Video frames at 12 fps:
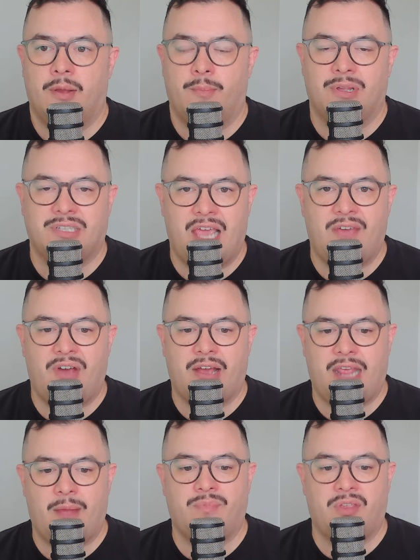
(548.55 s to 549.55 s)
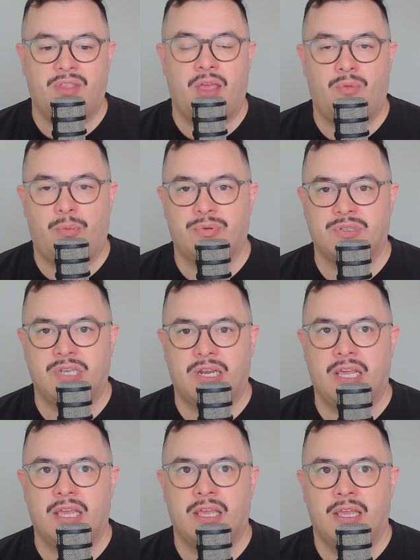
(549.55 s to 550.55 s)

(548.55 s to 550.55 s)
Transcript: But to have our captain there representing,